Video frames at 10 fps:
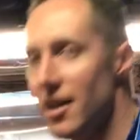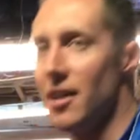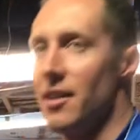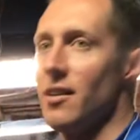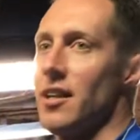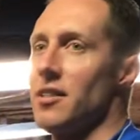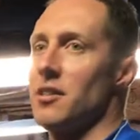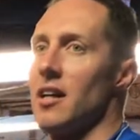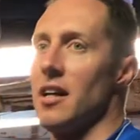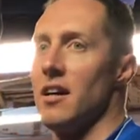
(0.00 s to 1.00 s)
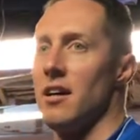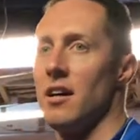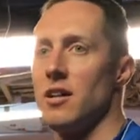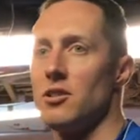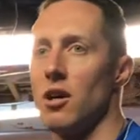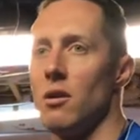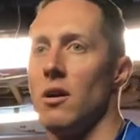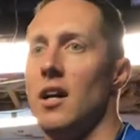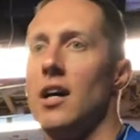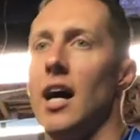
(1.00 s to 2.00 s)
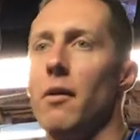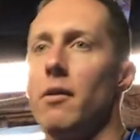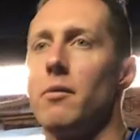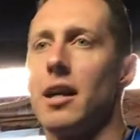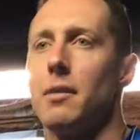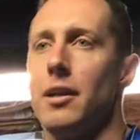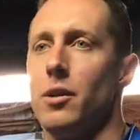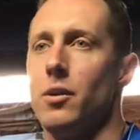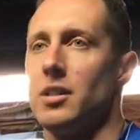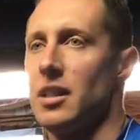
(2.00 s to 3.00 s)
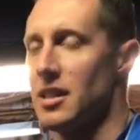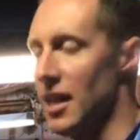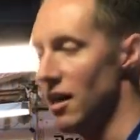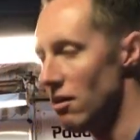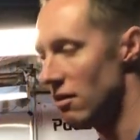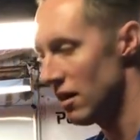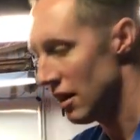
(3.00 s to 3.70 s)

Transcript: not nearly as good. So I would recommend using the towel